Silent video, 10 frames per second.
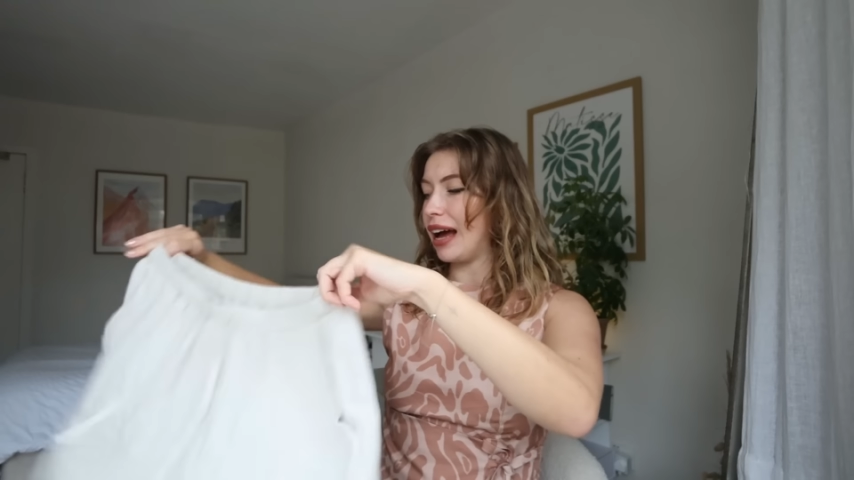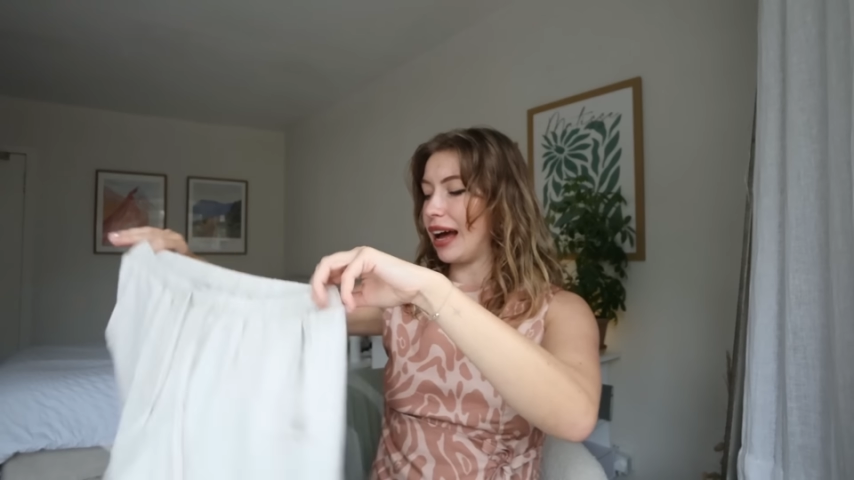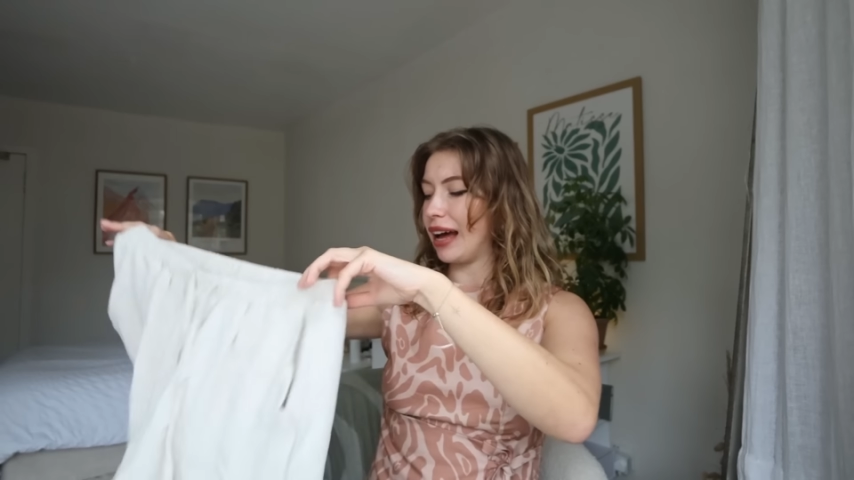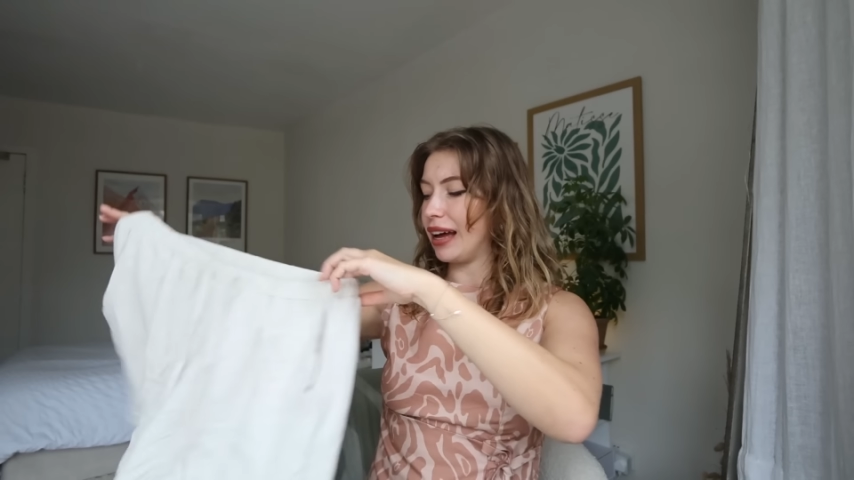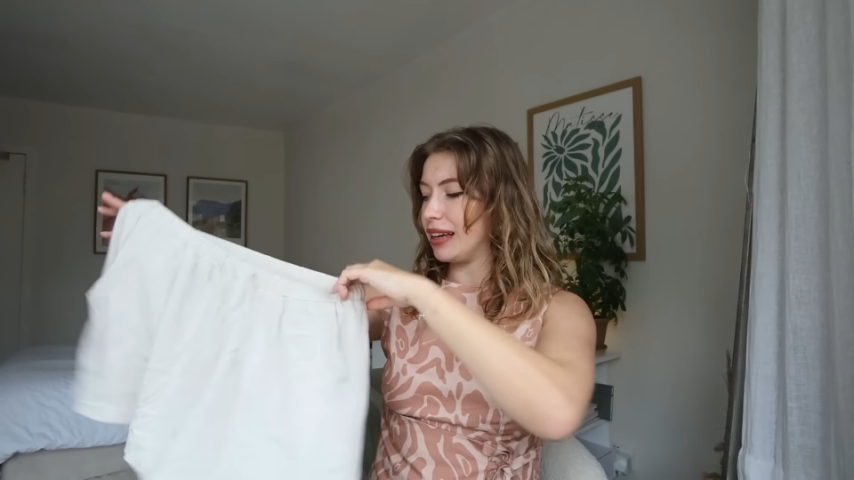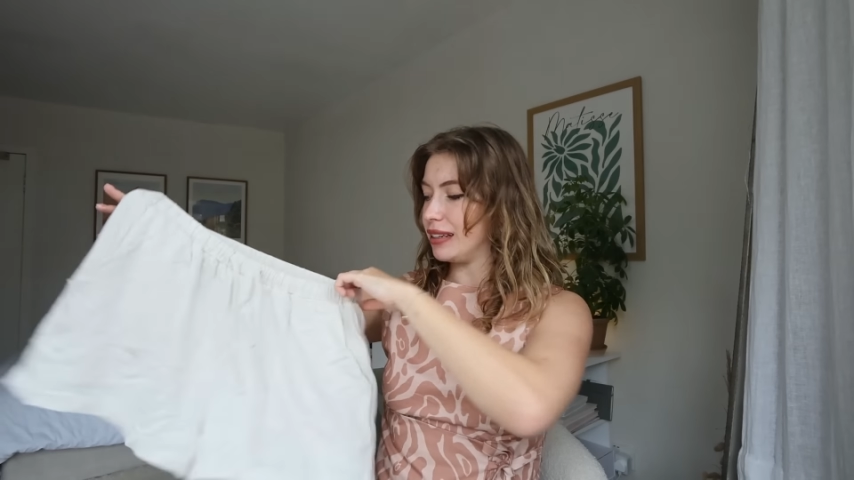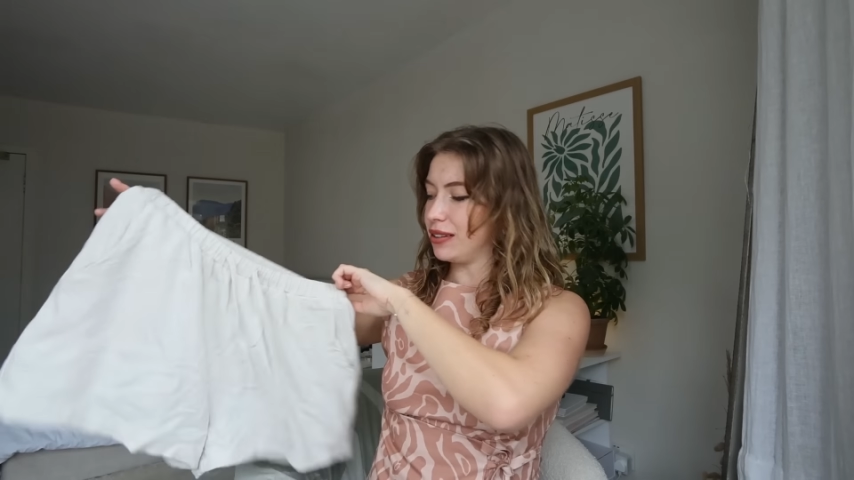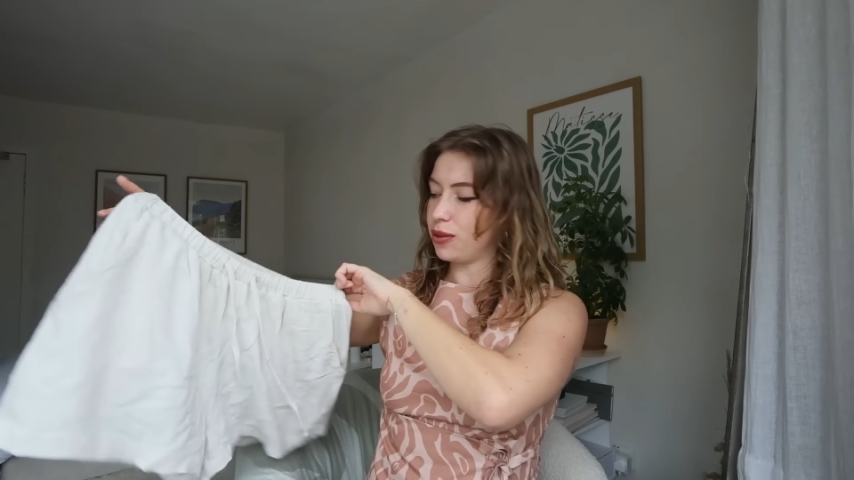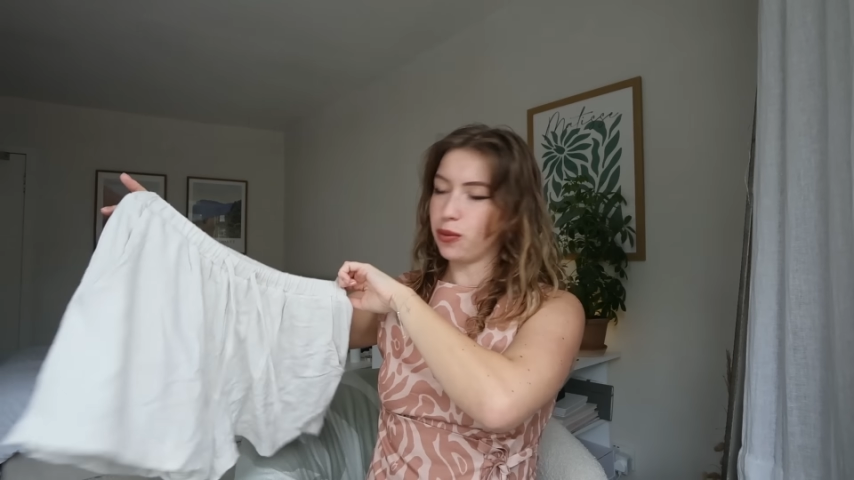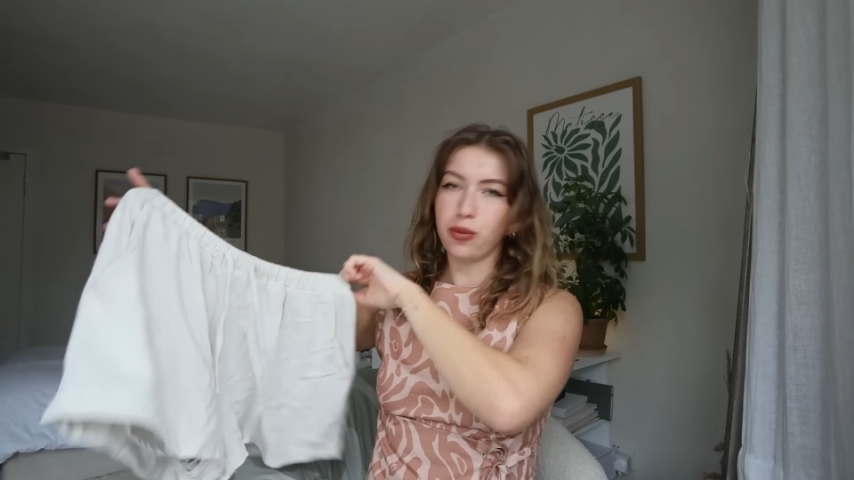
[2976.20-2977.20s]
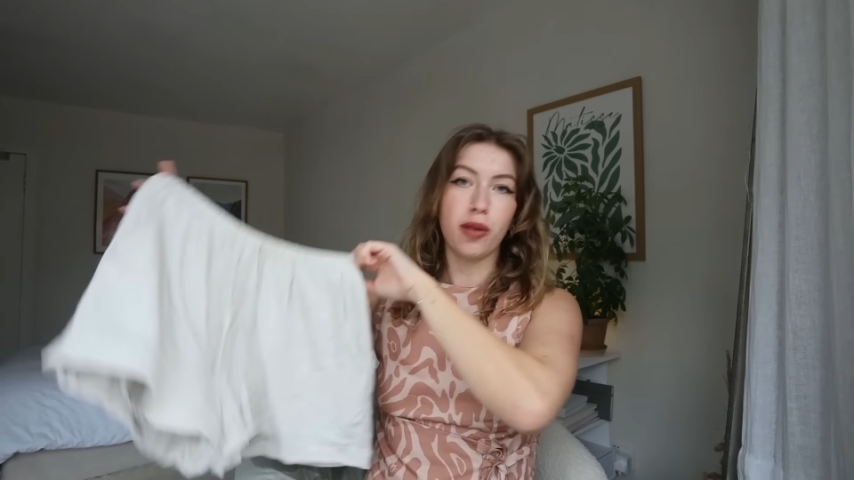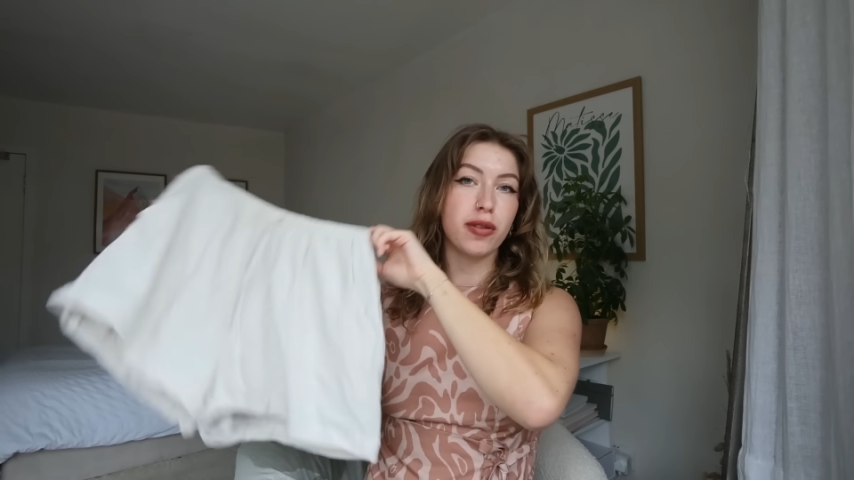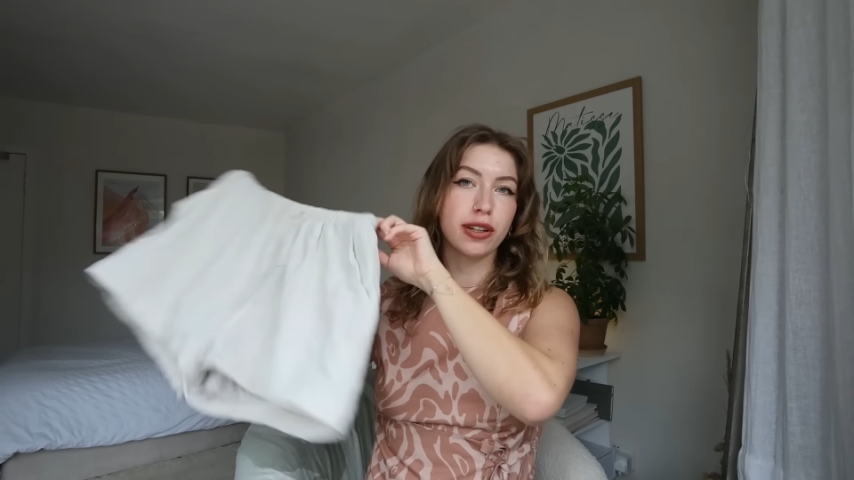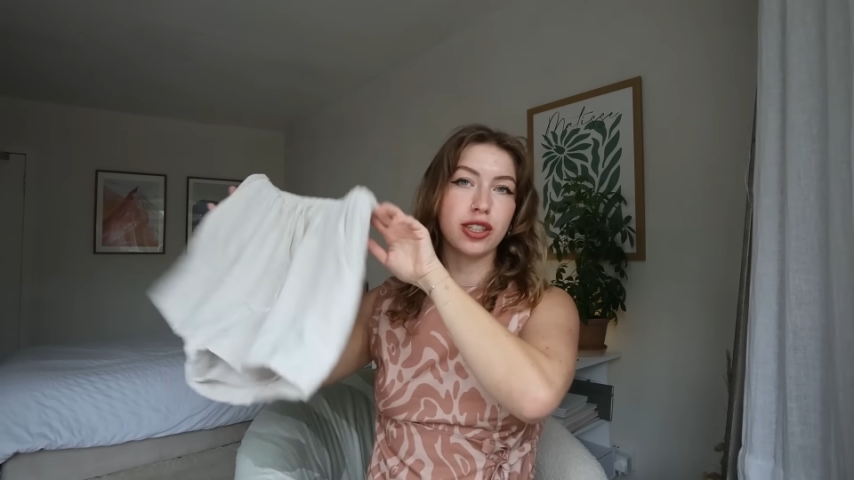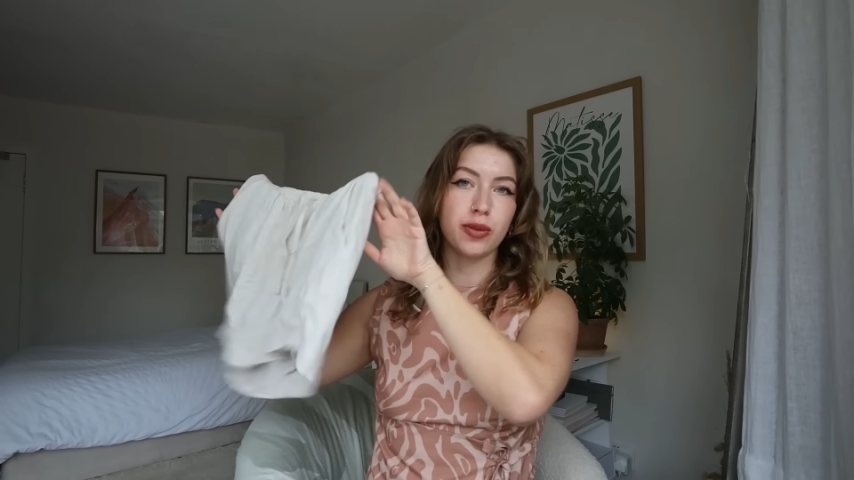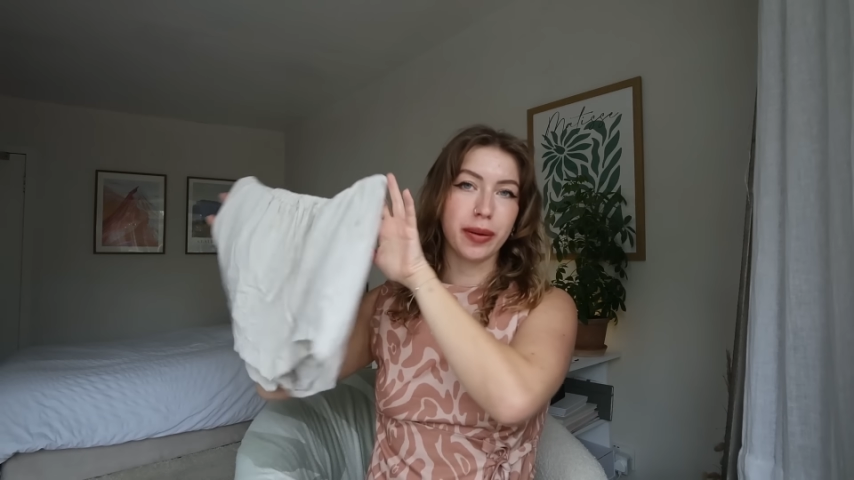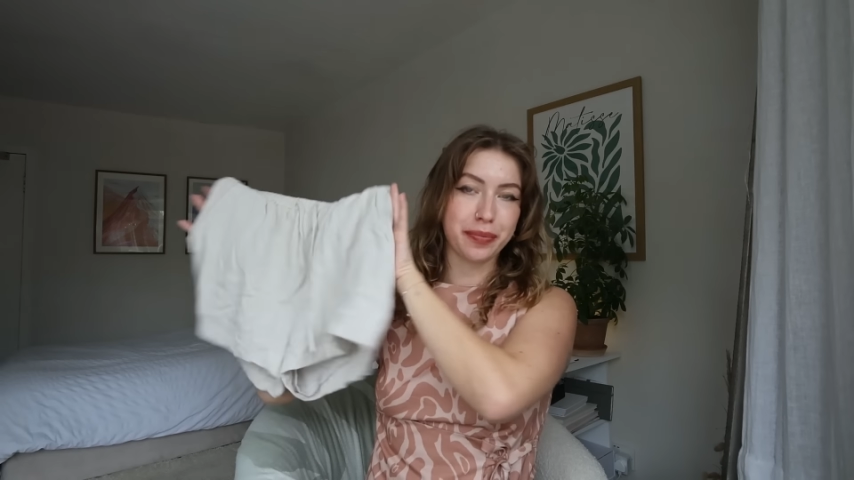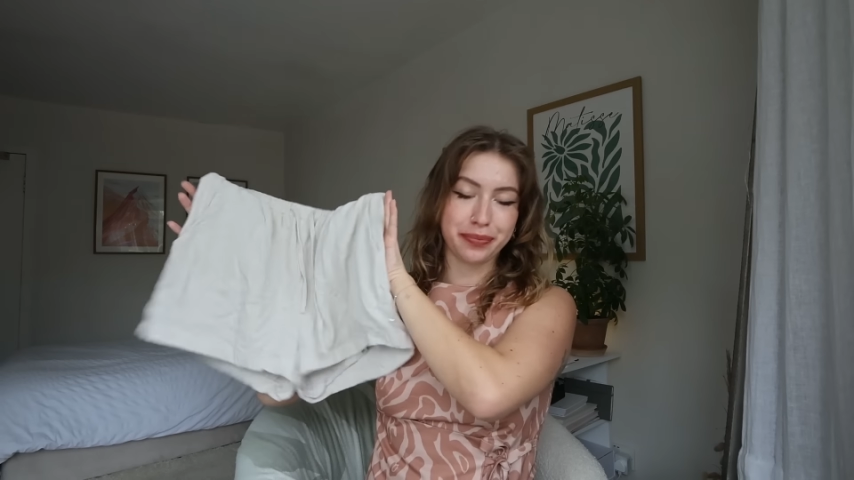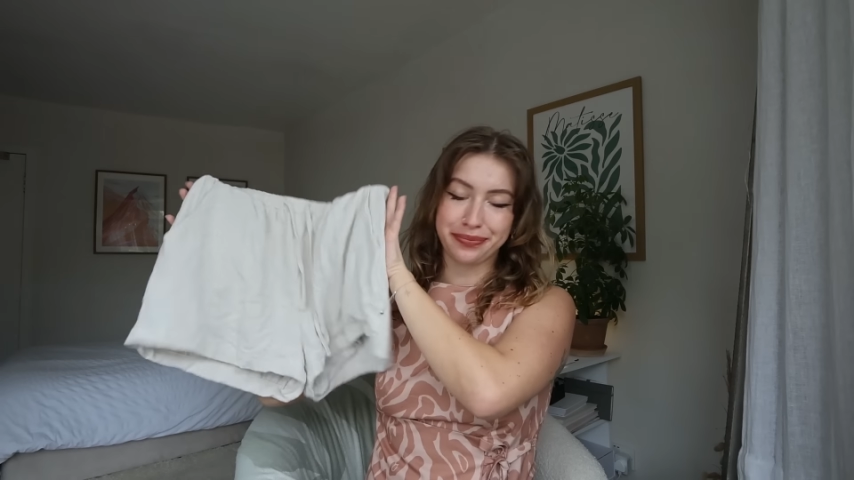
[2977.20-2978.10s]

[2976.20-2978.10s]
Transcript: and what more could you want?